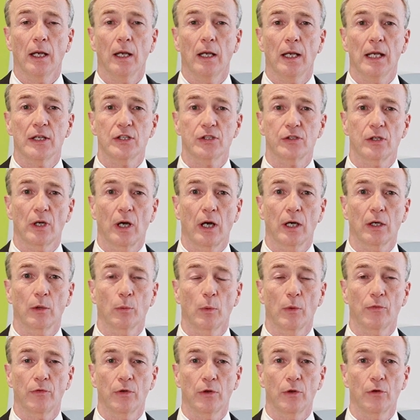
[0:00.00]
Let's
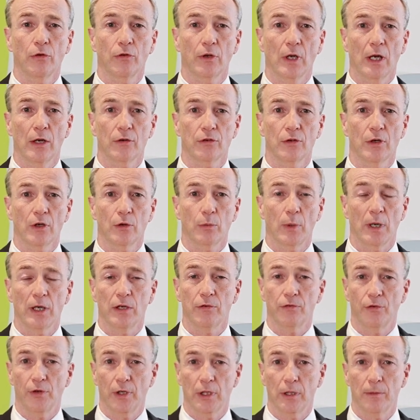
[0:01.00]
start with
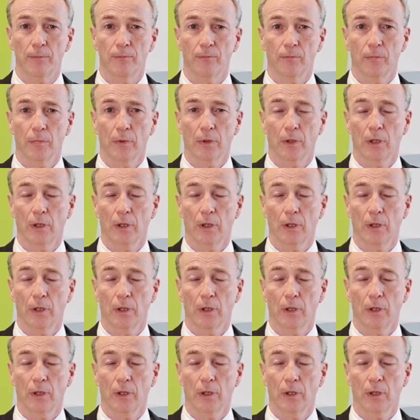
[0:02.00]
2023.